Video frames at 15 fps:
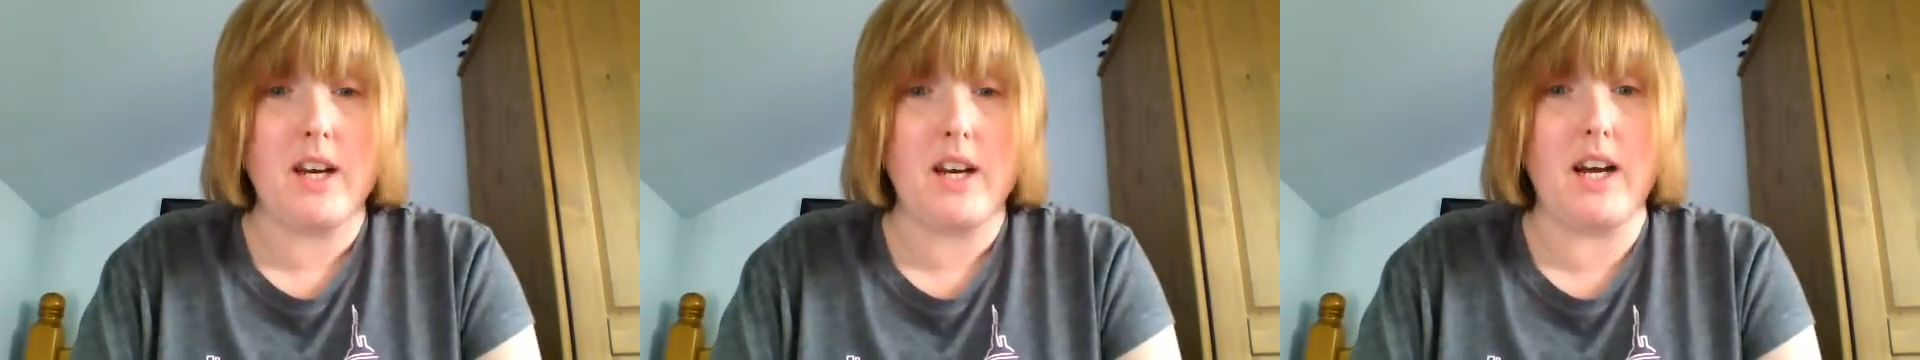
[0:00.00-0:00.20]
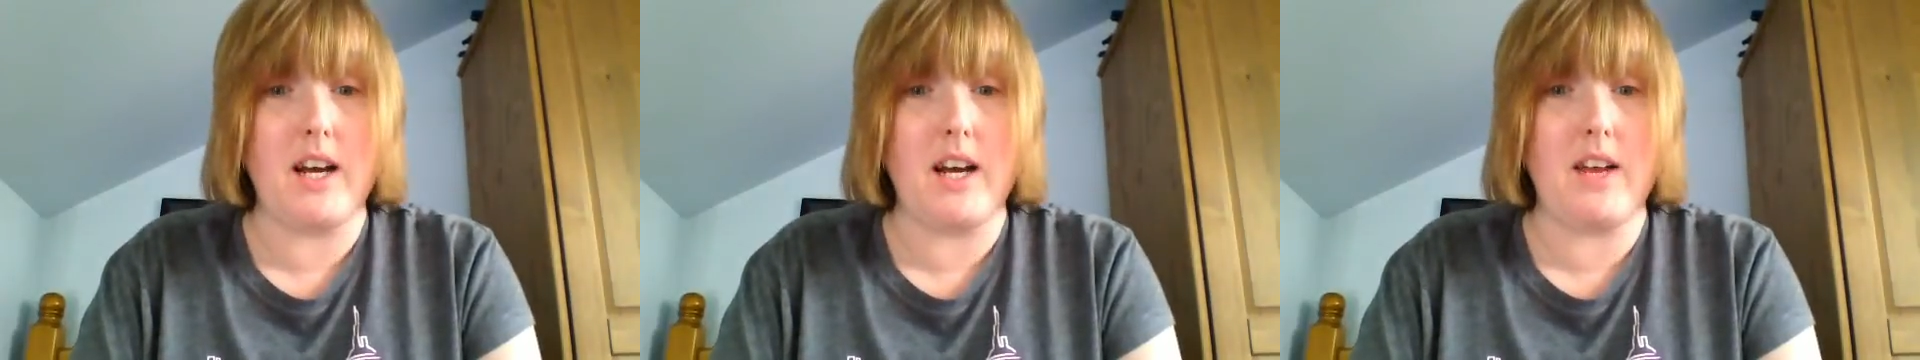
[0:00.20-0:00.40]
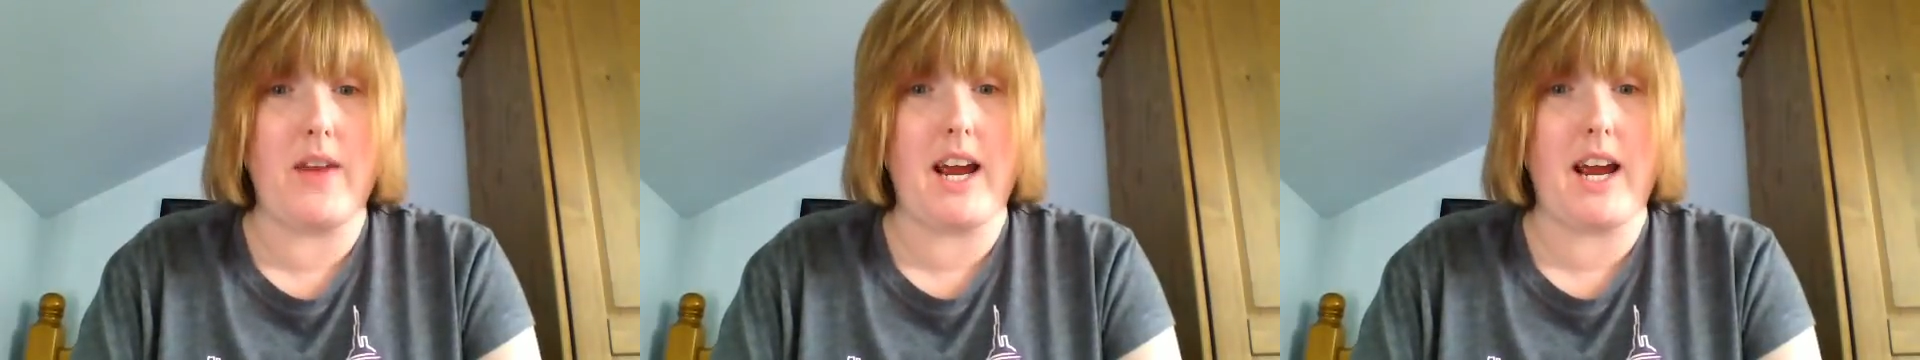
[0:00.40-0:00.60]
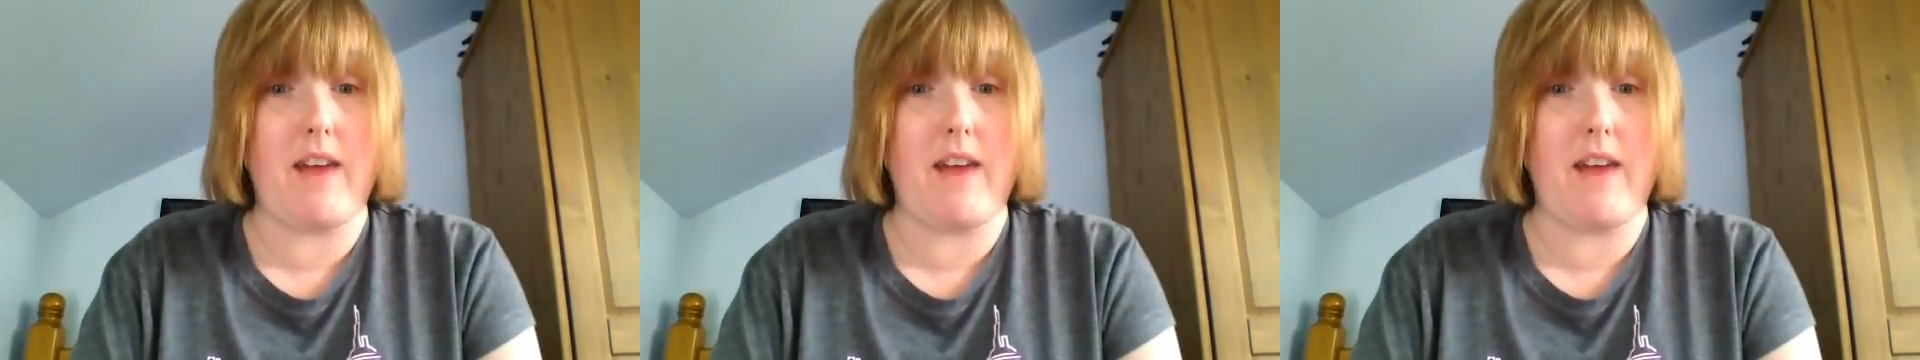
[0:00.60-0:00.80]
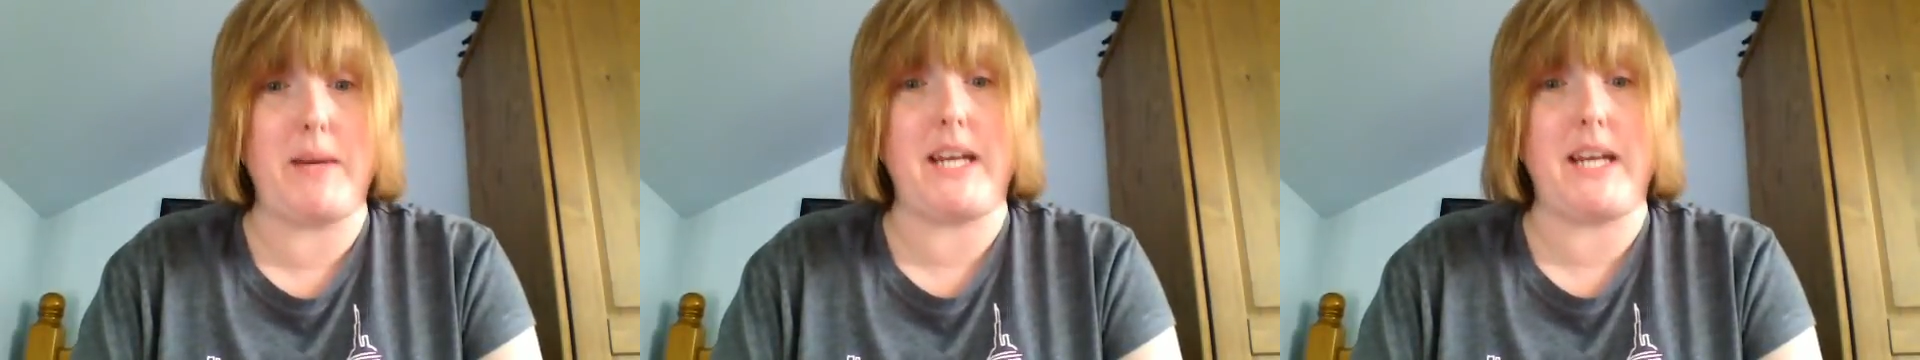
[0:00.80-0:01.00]
They
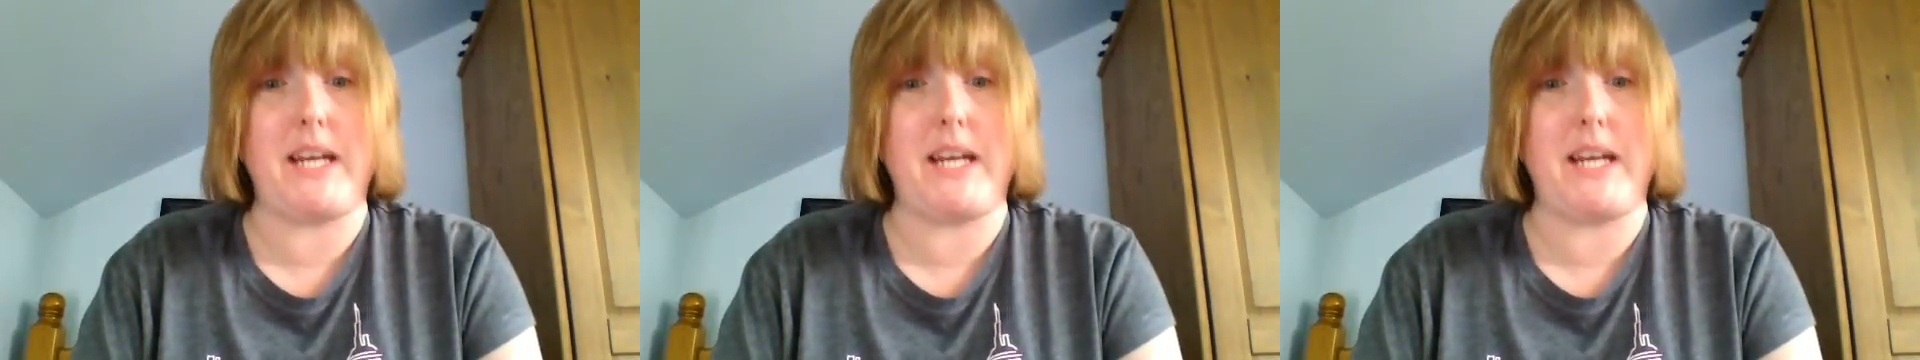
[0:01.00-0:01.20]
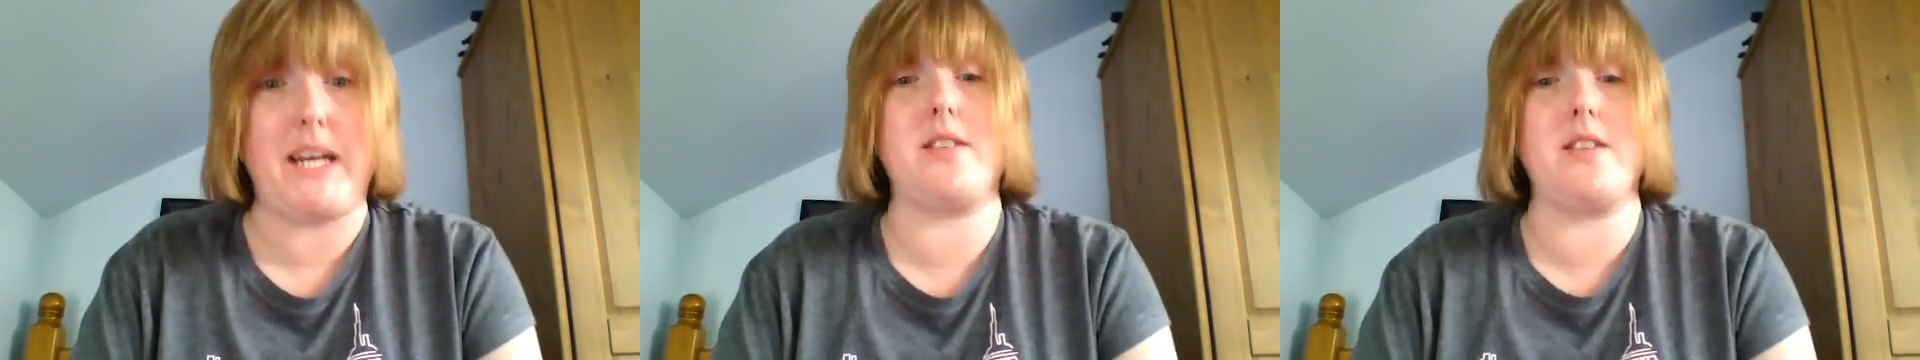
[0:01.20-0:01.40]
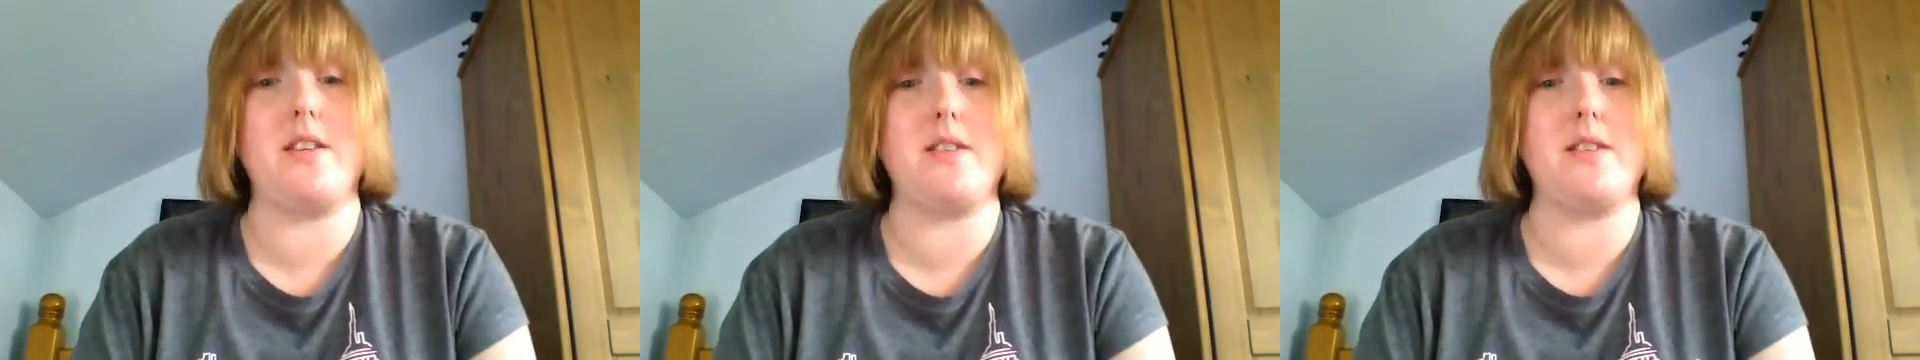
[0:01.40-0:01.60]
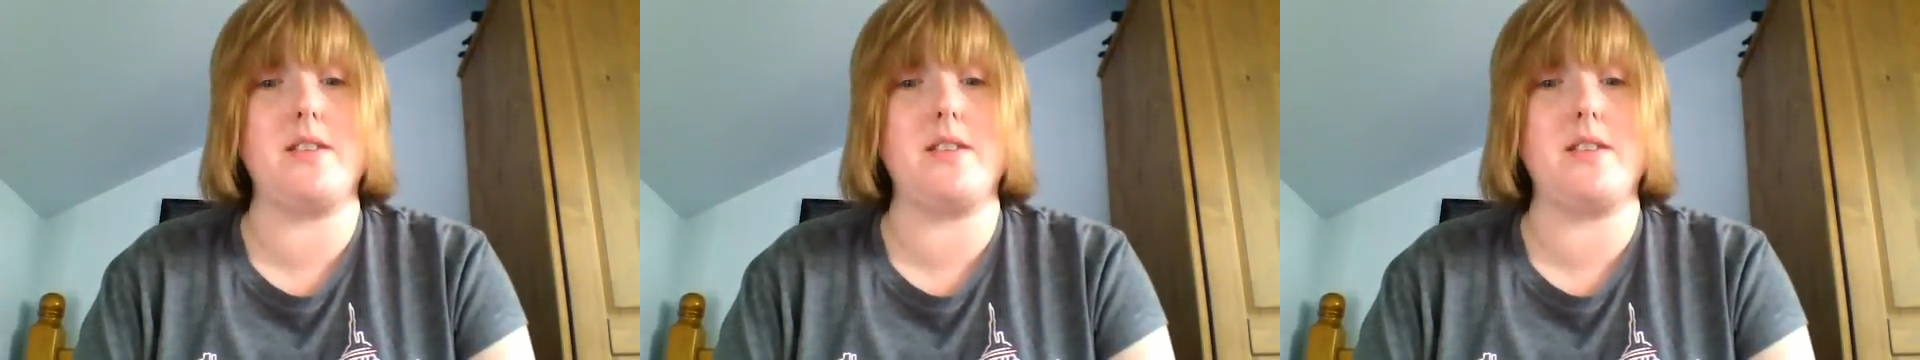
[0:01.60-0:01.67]
have been cast as